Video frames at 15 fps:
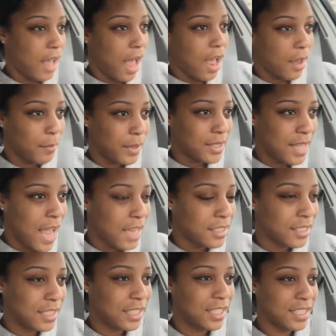Um, it's
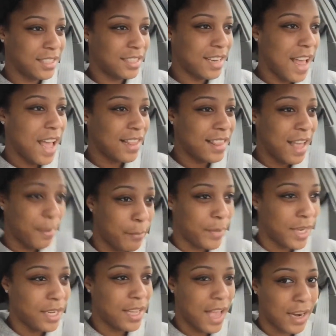actually, it's not that
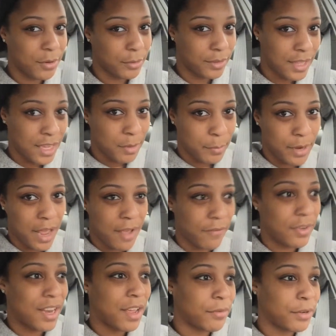many, I don't think, but I've
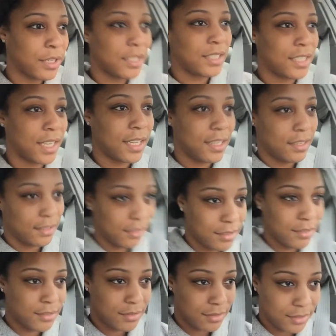never
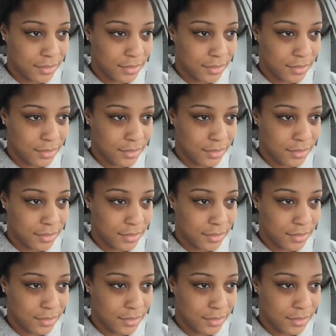done